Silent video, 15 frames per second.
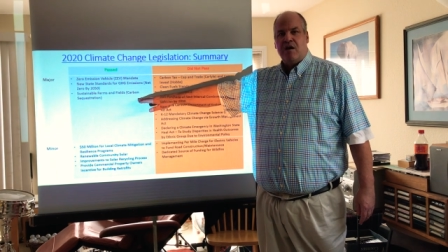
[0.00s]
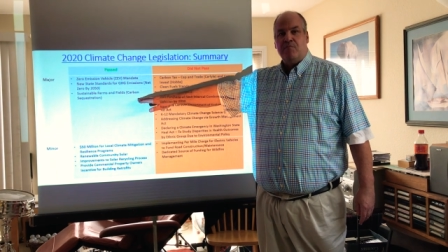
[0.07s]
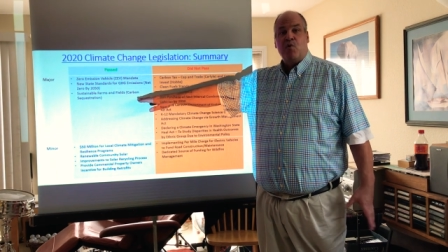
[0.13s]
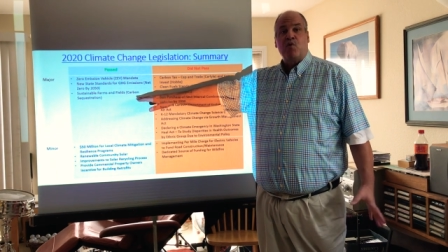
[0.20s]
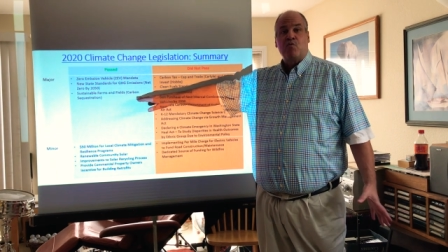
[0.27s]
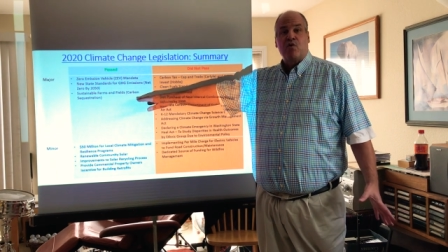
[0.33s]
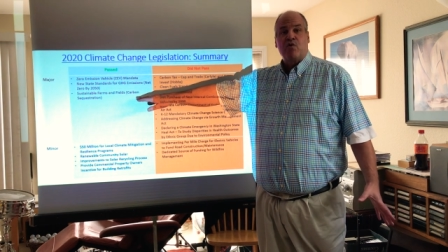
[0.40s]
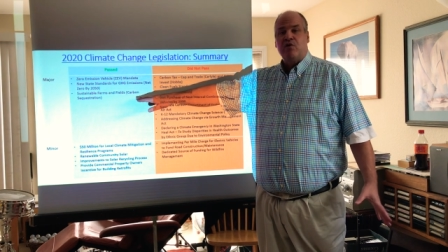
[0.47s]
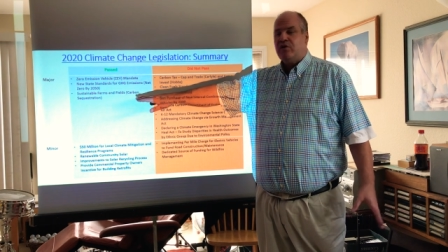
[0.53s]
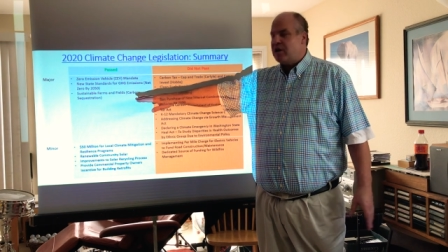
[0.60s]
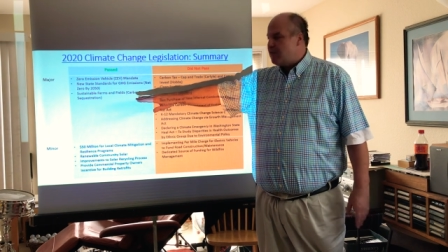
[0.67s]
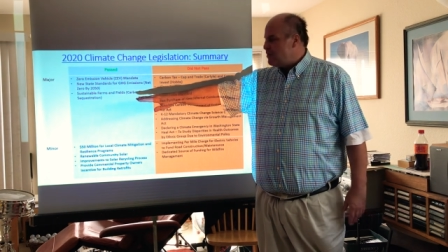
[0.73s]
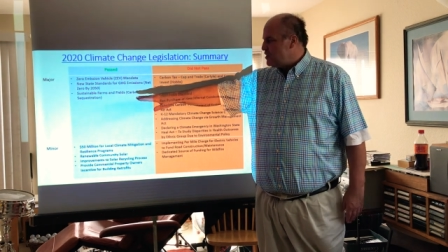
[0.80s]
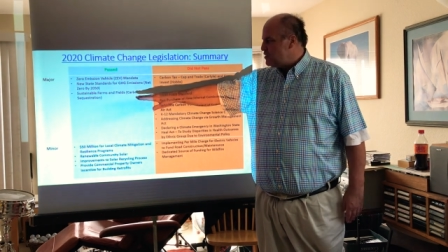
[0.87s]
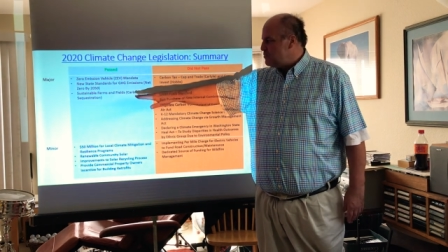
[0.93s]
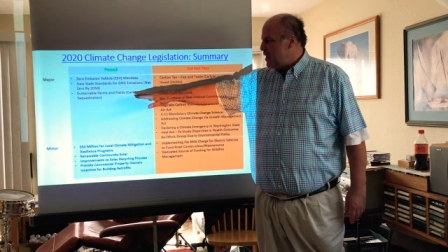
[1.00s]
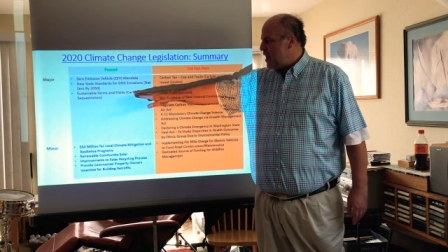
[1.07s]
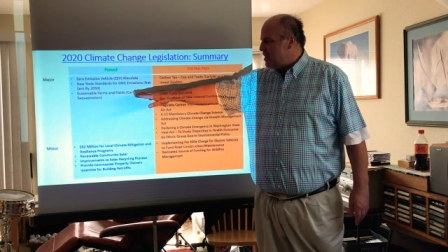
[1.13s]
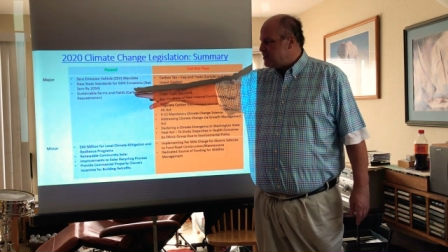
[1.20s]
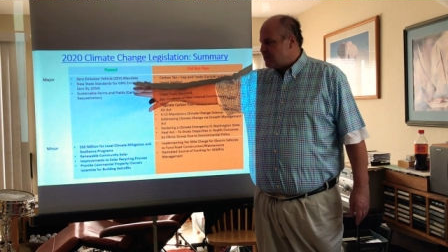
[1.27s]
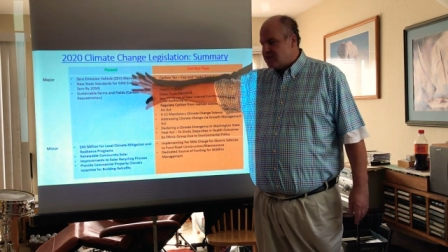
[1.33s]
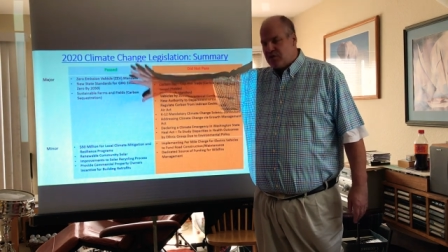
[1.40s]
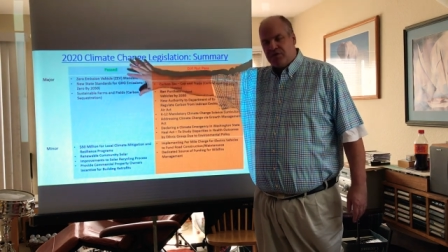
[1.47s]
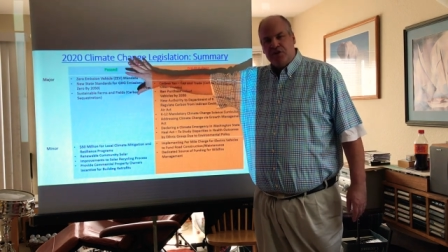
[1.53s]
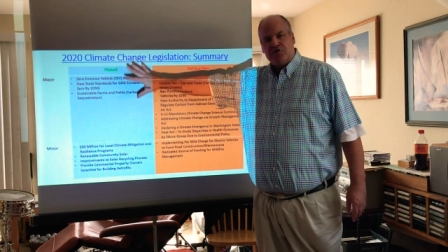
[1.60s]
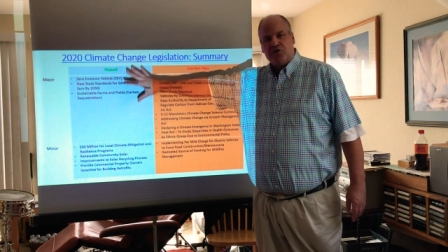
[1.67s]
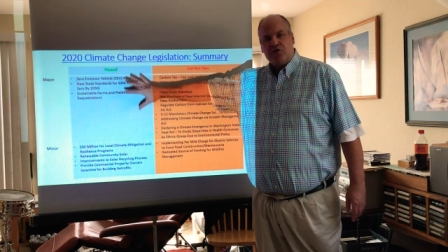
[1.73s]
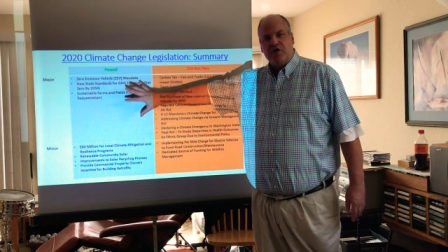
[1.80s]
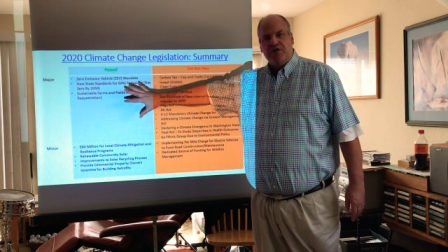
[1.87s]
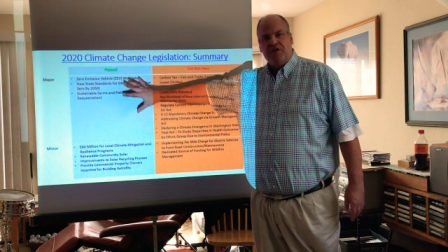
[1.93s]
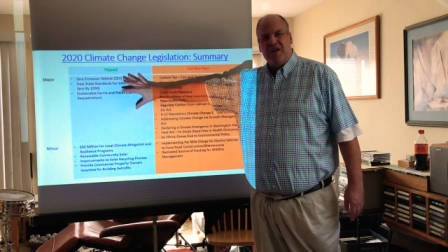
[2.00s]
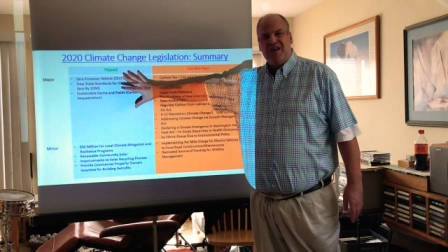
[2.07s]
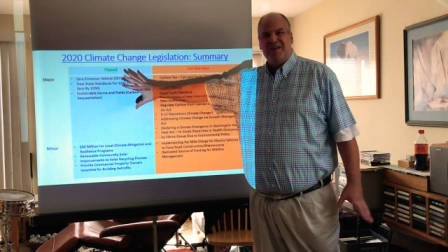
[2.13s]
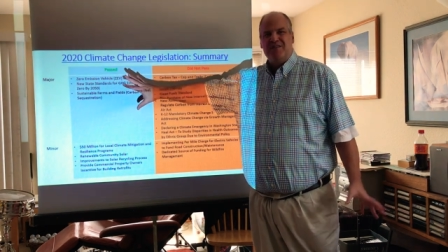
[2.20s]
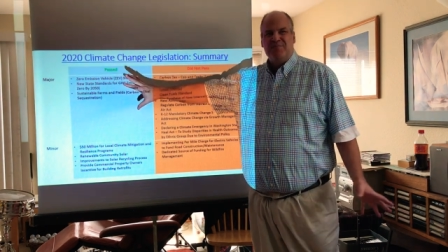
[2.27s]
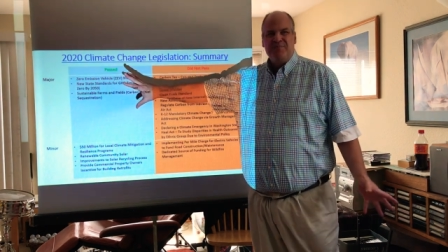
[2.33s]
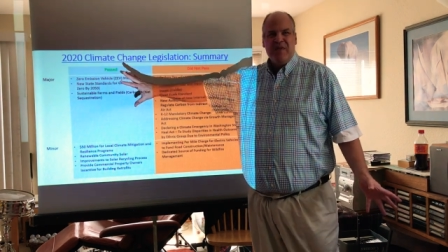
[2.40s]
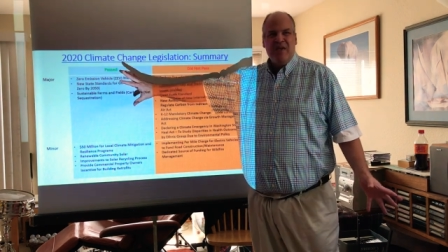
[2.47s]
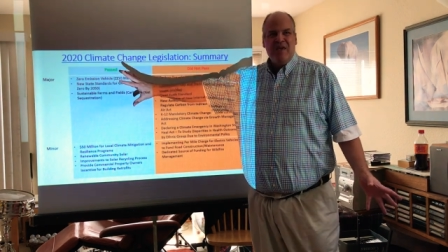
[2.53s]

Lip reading: more rural areas passed. So these are good things,